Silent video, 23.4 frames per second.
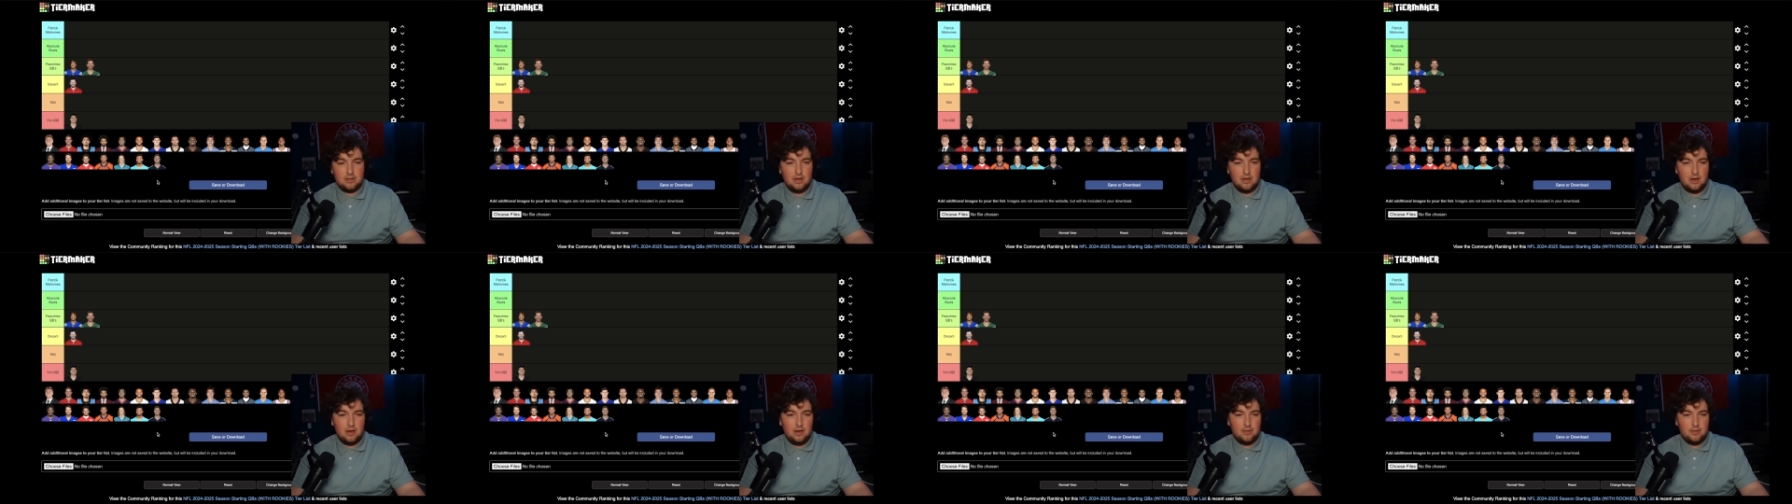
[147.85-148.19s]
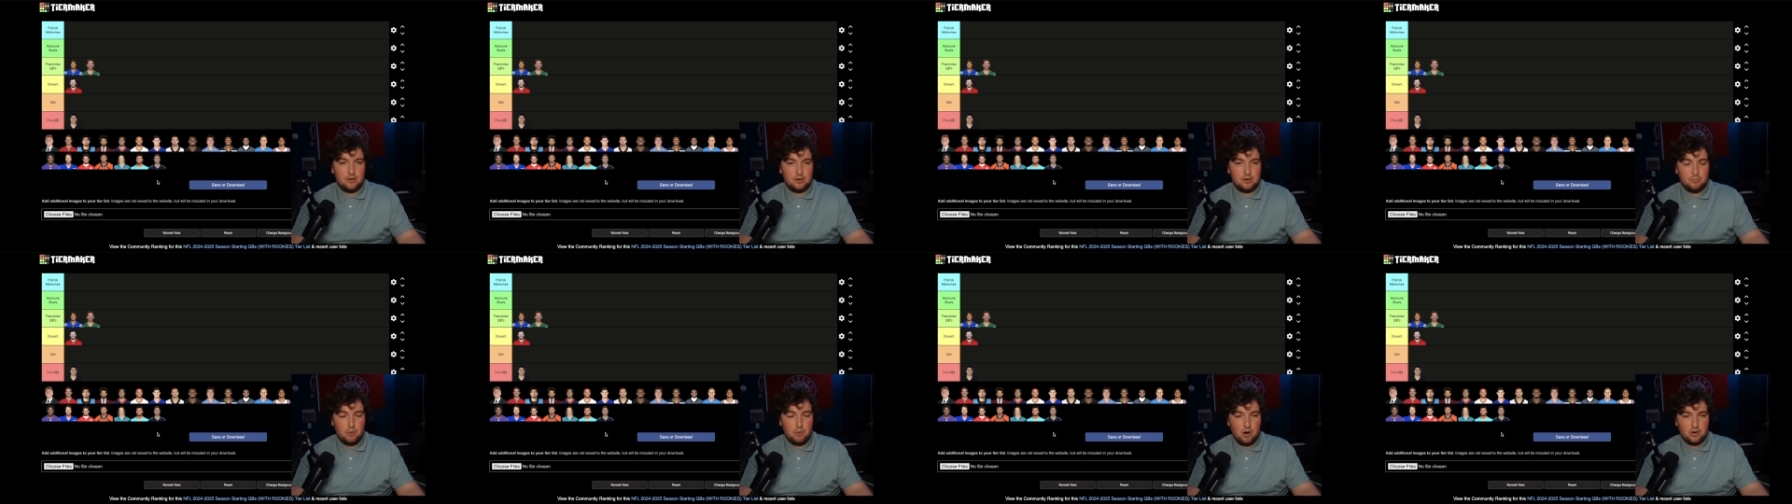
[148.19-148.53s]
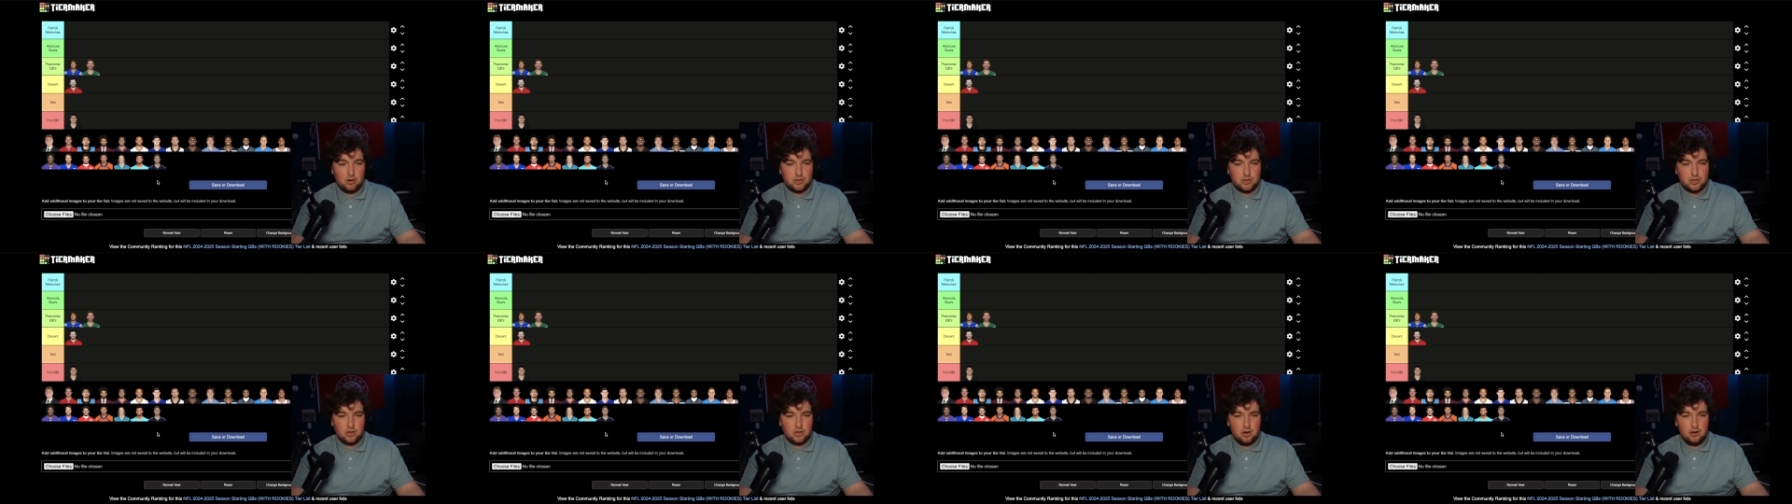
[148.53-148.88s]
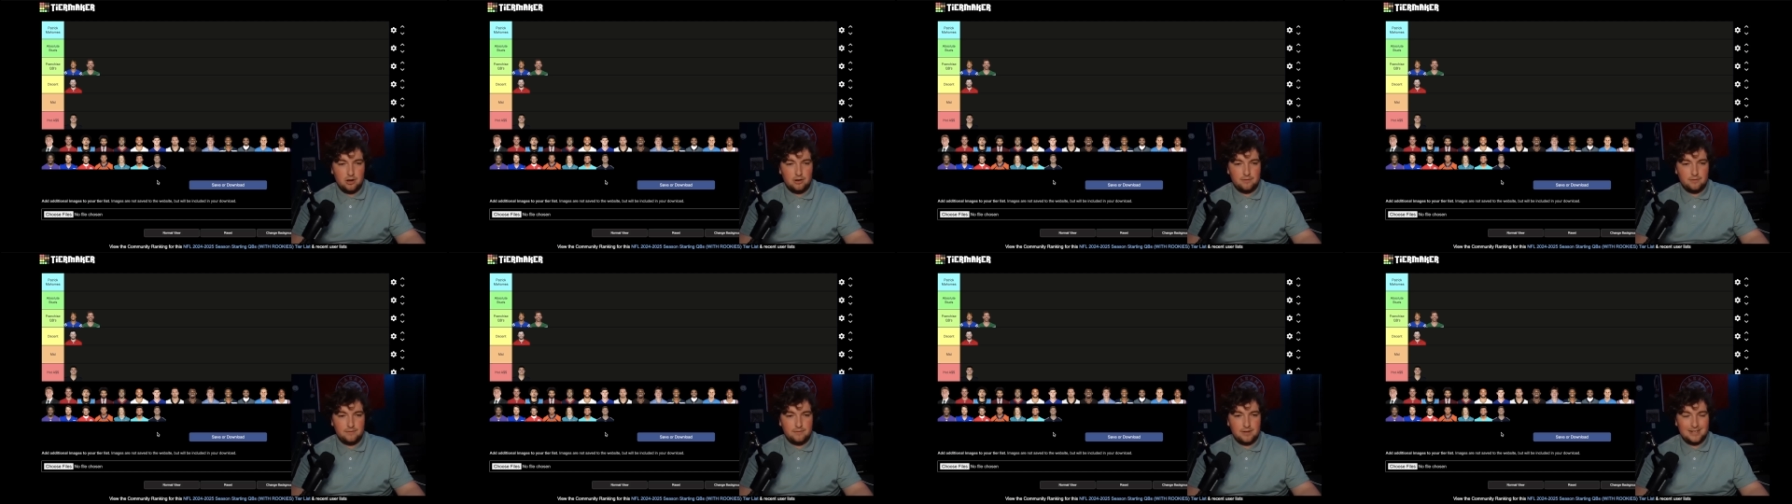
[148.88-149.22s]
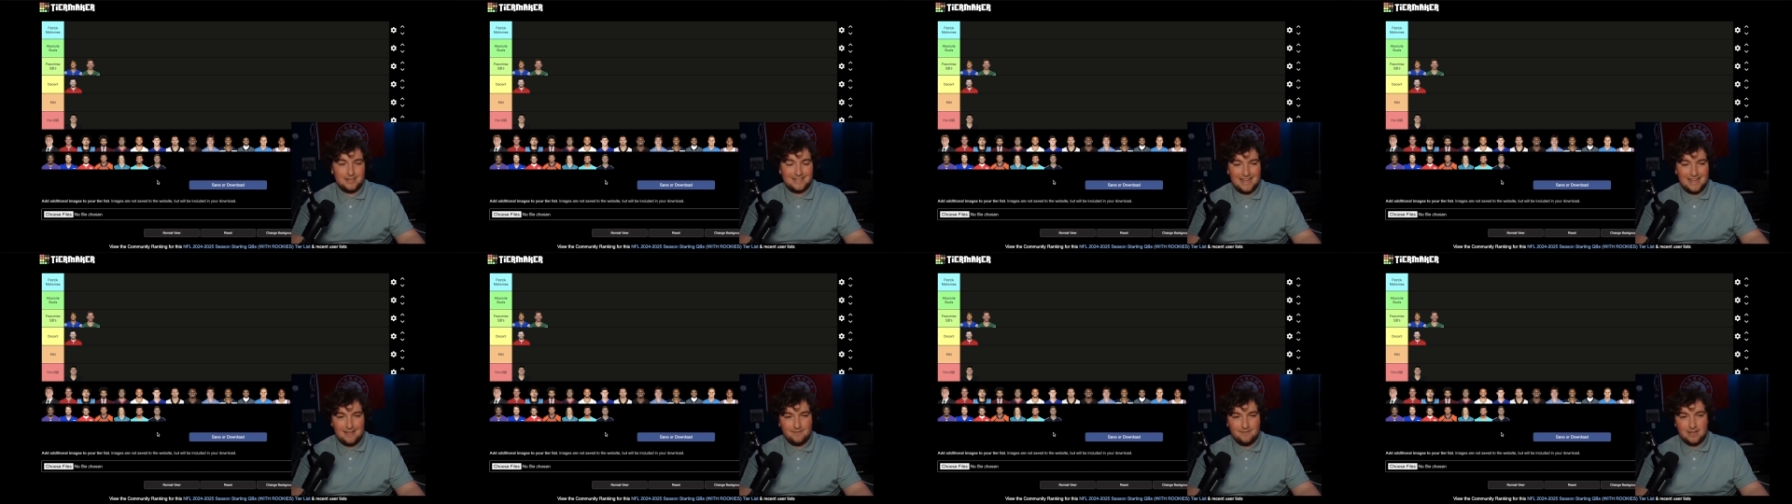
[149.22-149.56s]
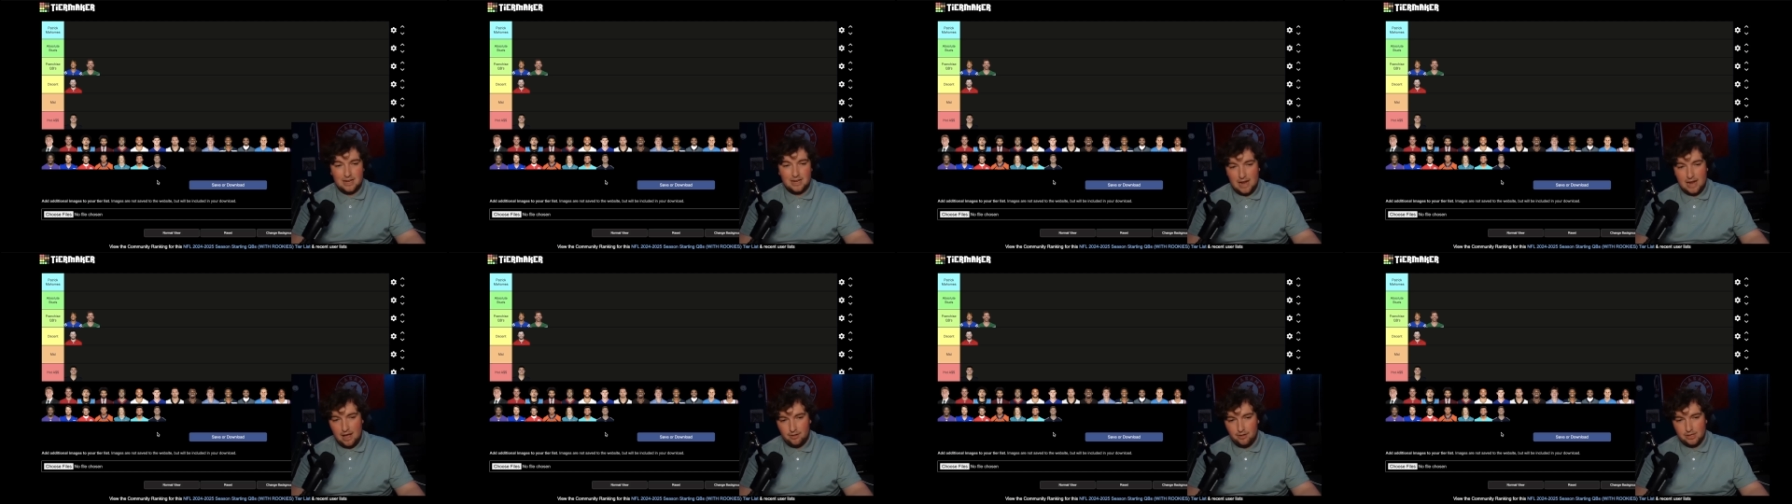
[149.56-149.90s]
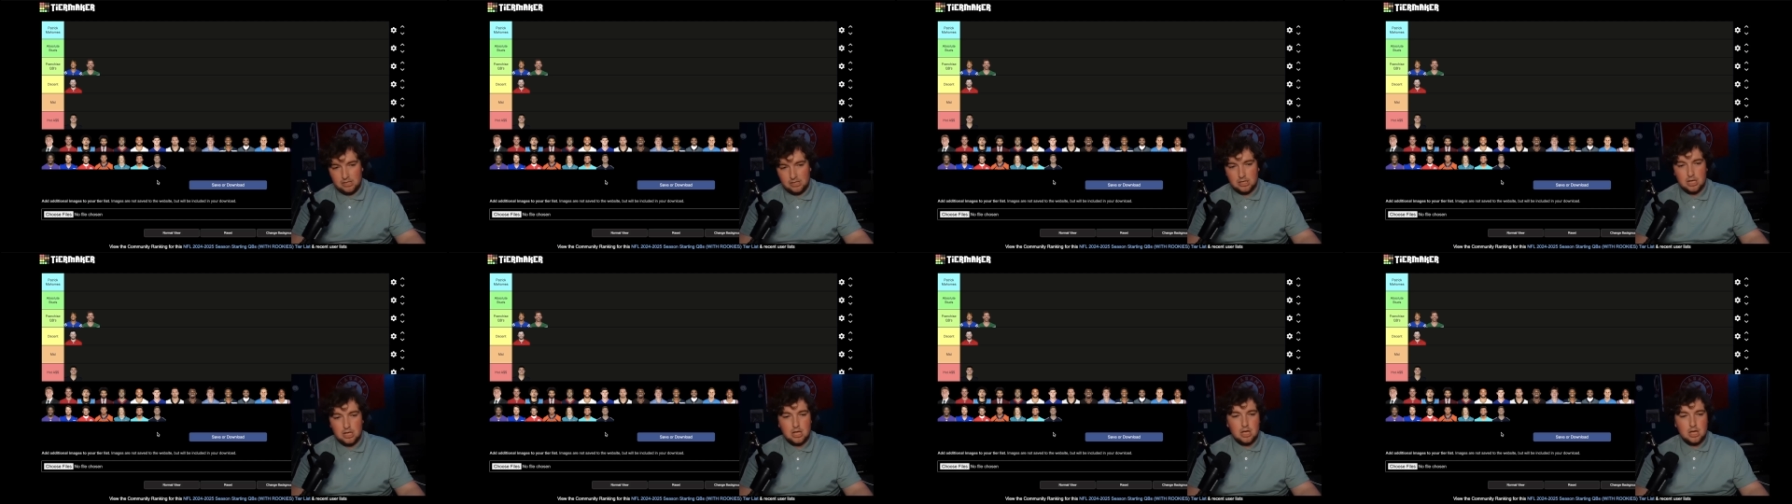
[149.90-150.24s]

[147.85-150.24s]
the departure of Dave Canales.